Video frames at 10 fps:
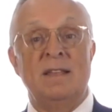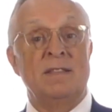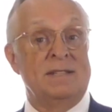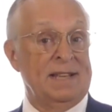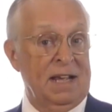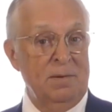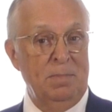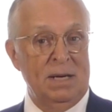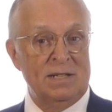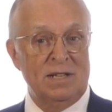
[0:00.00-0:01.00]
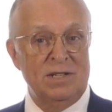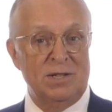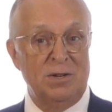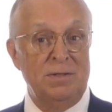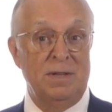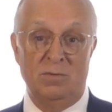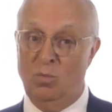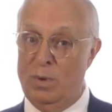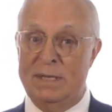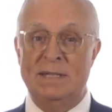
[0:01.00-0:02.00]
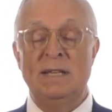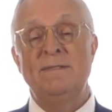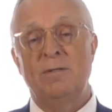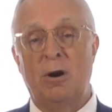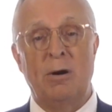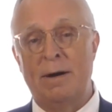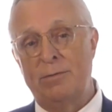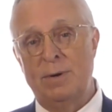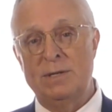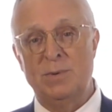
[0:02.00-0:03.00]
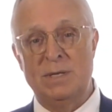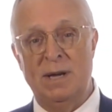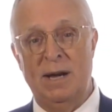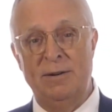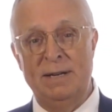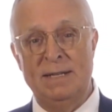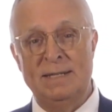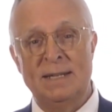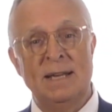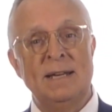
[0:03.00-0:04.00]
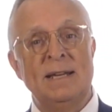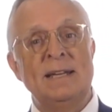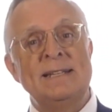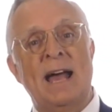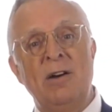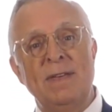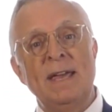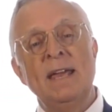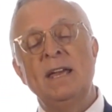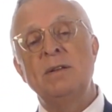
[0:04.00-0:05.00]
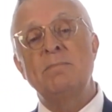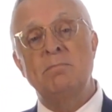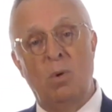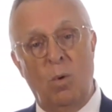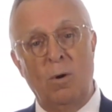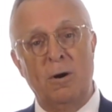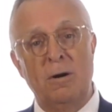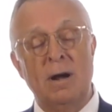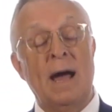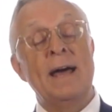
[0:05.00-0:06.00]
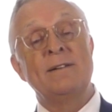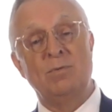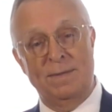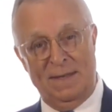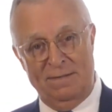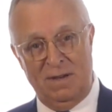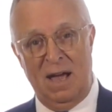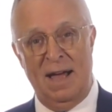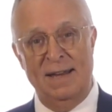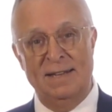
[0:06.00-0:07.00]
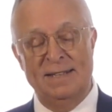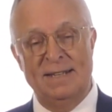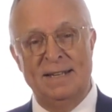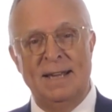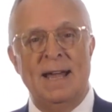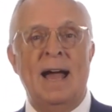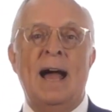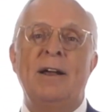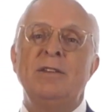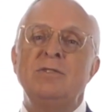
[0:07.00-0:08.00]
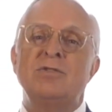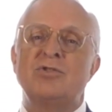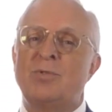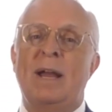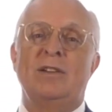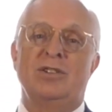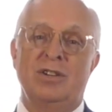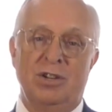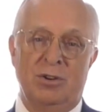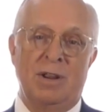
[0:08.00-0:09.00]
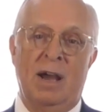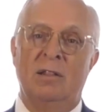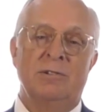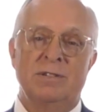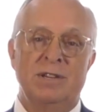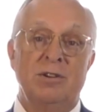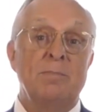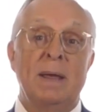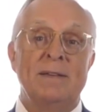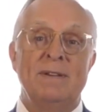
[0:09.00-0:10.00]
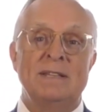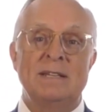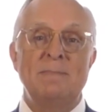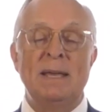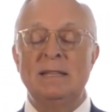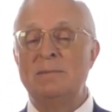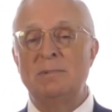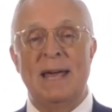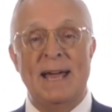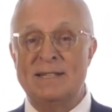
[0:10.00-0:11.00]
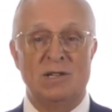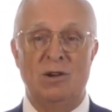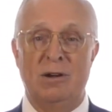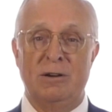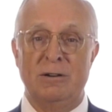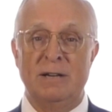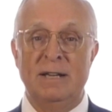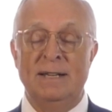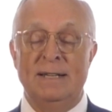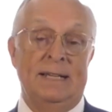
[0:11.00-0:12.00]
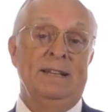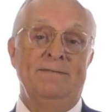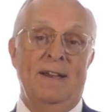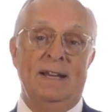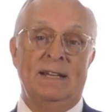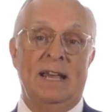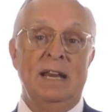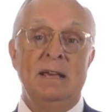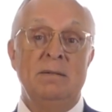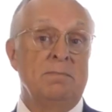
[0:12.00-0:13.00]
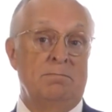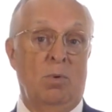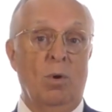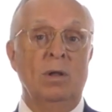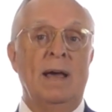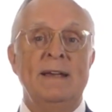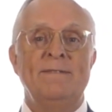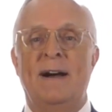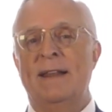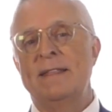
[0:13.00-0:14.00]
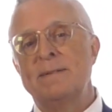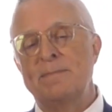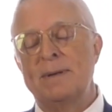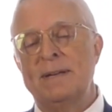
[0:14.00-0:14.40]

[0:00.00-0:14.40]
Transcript: The second biggest concern that we see for our FRS retirees is how they can get more out of what they've got. How do you stretch your dollars and your benefits to make them last longer, in effect getting more life out of them?